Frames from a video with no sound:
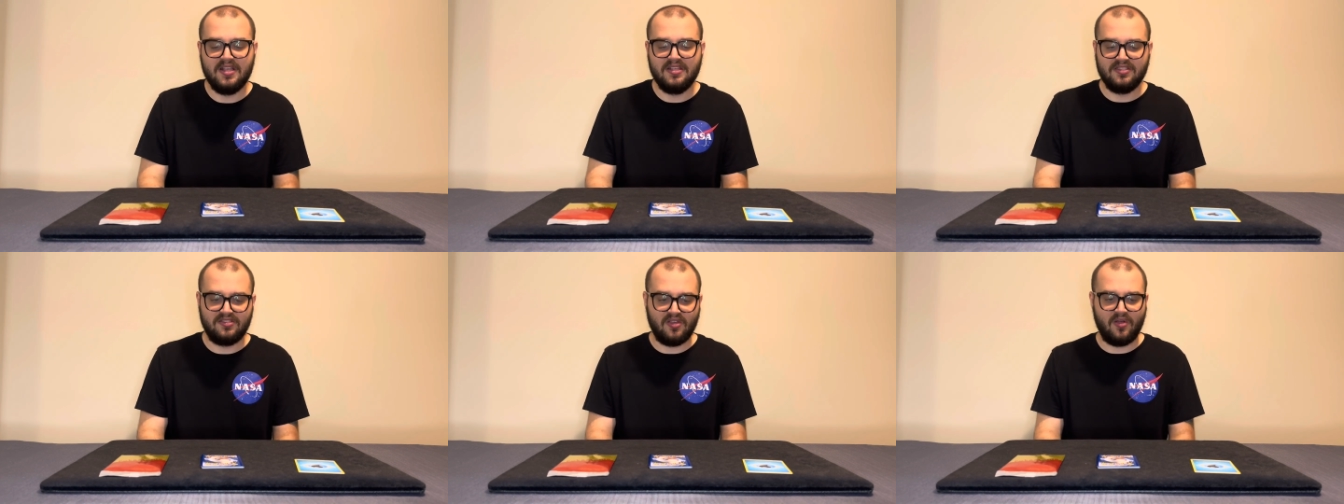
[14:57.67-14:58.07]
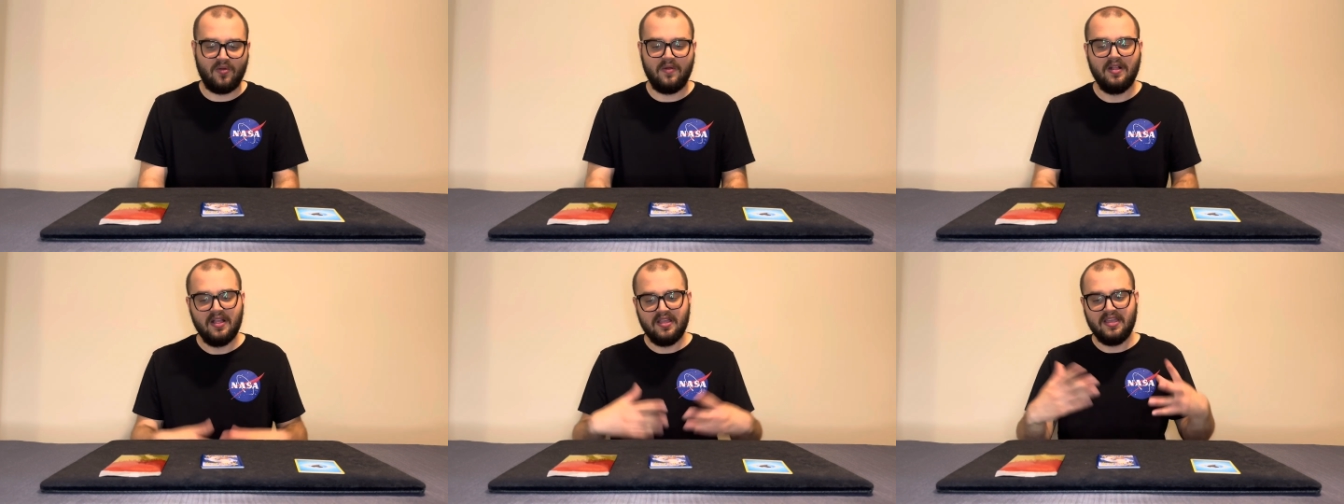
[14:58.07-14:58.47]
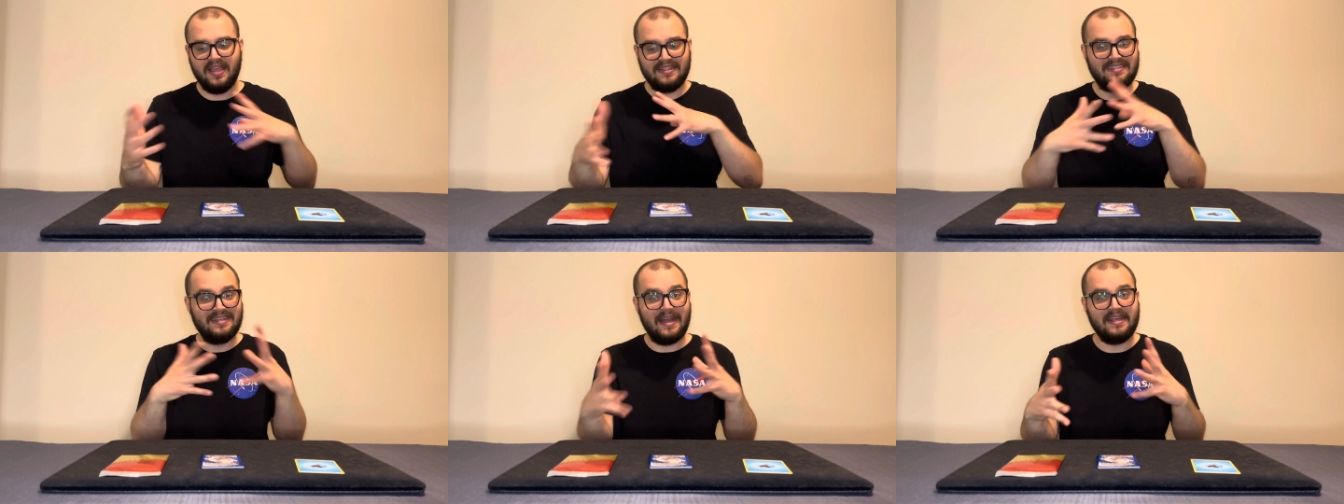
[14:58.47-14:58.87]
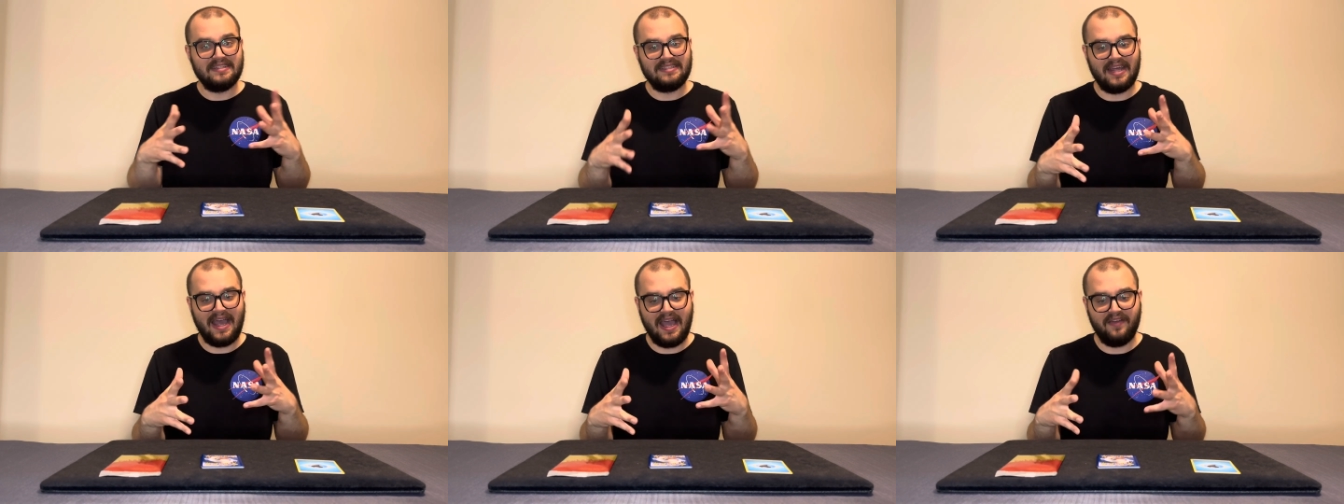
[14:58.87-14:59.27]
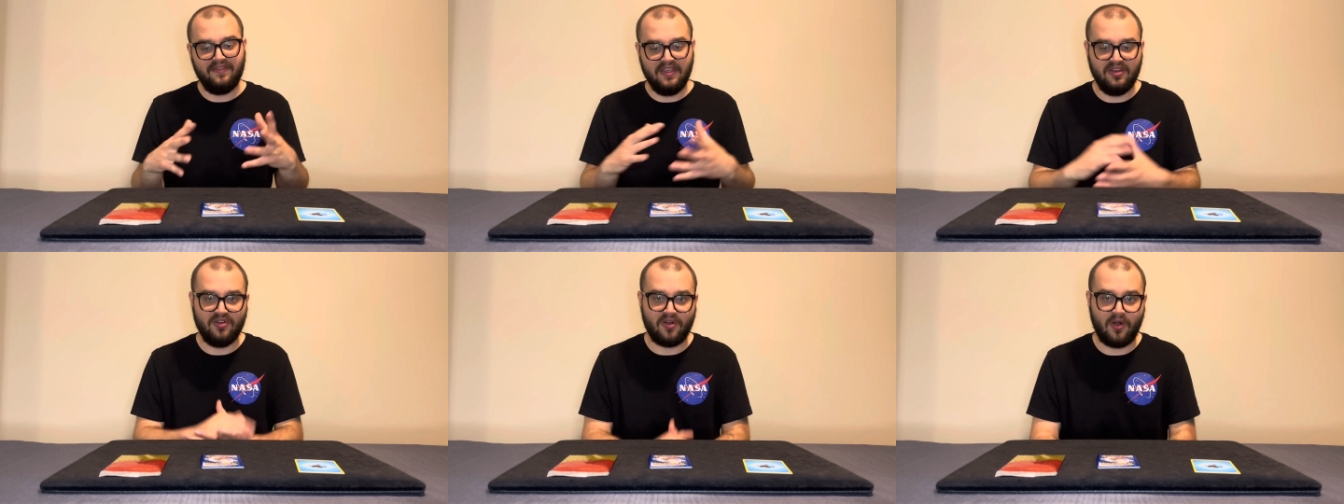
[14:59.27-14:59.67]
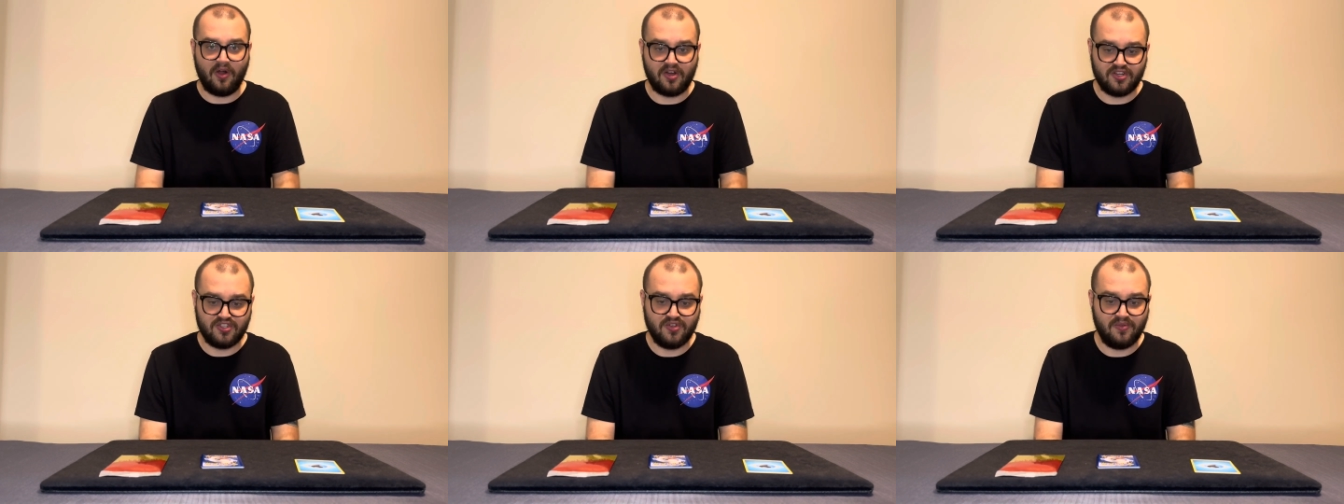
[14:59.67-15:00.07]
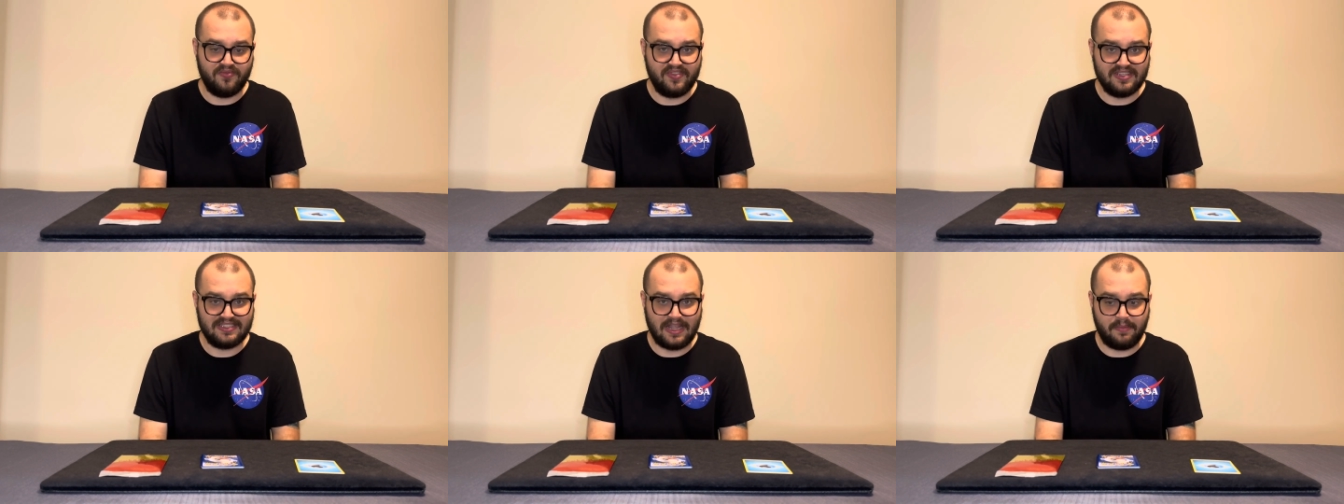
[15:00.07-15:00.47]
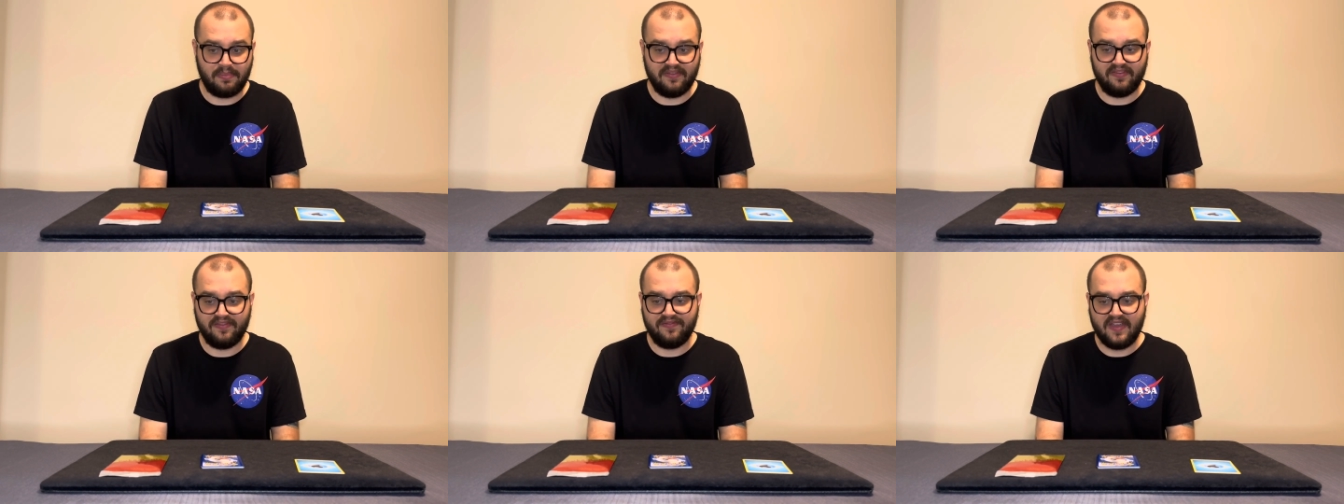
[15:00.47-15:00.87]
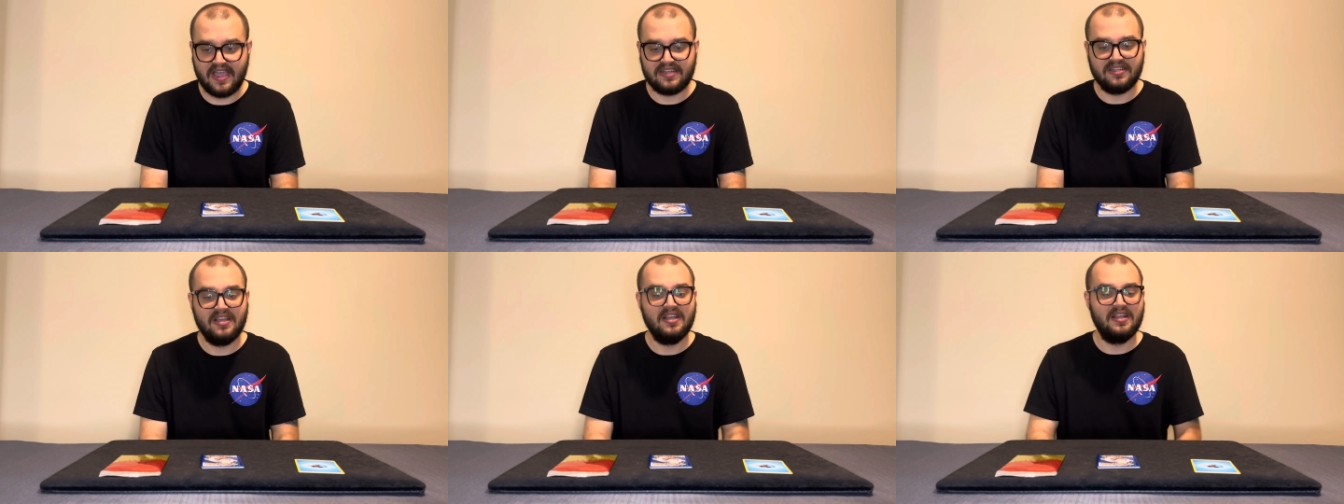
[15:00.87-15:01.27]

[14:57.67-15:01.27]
So it's nice to have in your arsenal this type of effect.